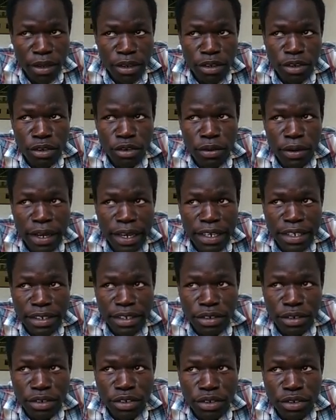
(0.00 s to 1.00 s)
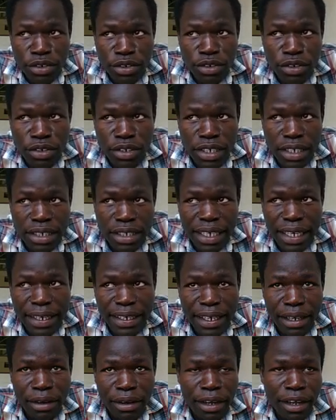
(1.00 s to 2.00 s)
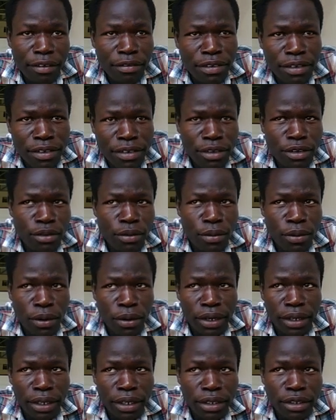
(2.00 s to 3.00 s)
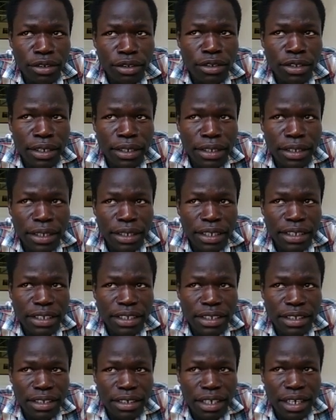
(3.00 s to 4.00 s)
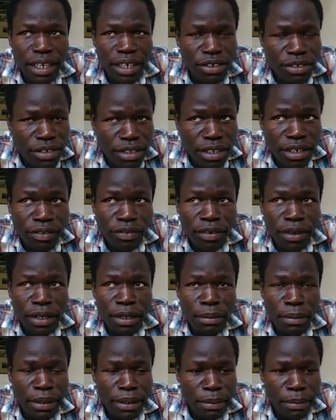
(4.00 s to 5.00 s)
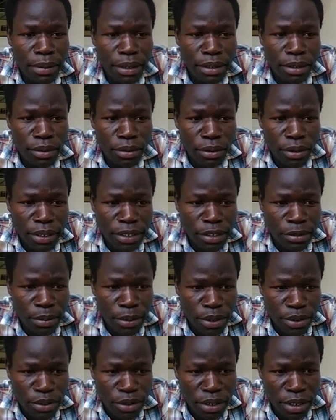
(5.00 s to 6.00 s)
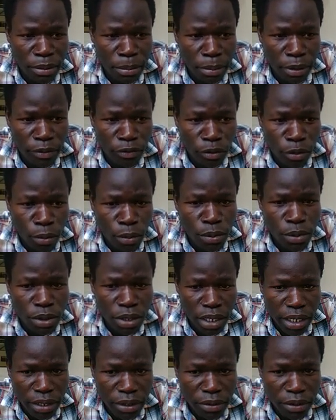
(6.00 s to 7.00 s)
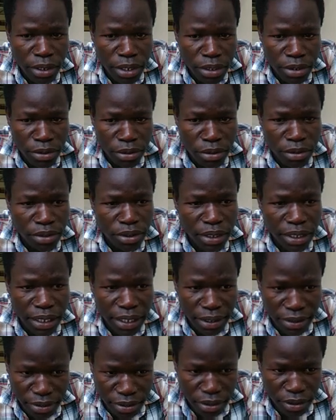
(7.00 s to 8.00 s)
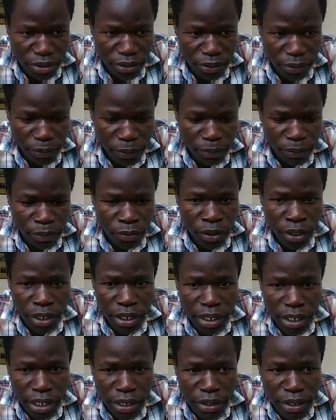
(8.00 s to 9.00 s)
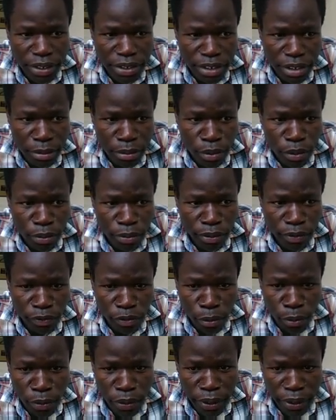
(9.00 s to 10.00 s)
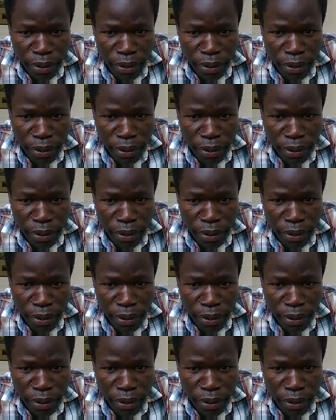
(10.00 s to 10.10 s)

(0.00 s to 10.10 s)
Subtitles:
You just enter everything you want. That it's a user-defined mathematical expression that performs calculations in Excel. Now example of a formula.